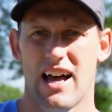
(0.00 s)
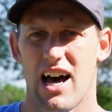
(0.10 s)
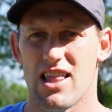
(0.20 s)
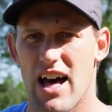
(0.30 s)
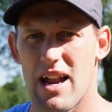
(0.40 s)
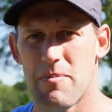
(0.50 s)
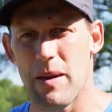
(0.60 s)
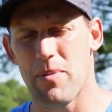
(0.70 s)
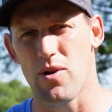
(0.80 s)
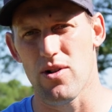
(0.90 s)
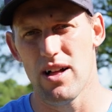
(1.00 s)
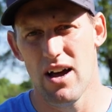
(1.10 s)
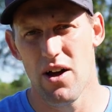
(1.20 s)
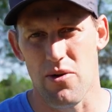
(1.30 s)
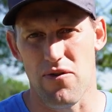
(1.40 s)
a lot of people
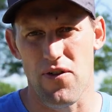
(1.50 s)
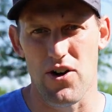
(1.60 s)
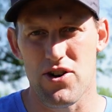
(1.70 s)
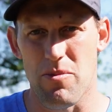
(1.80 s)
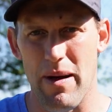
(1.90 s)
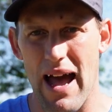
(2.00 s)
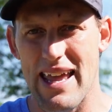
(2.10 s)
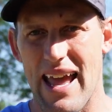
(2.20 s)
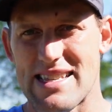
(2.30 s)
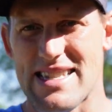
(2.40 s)
refer to backhand